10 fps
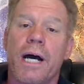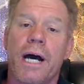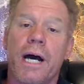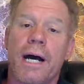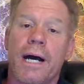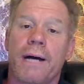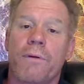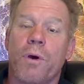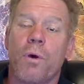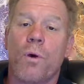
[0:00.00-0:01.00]

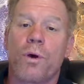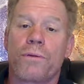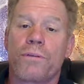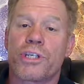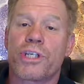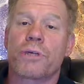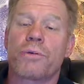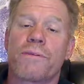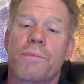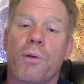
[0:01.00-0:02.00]
or the
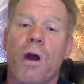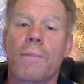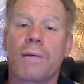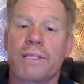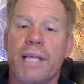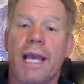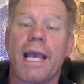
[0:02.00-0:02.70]
children of the promise,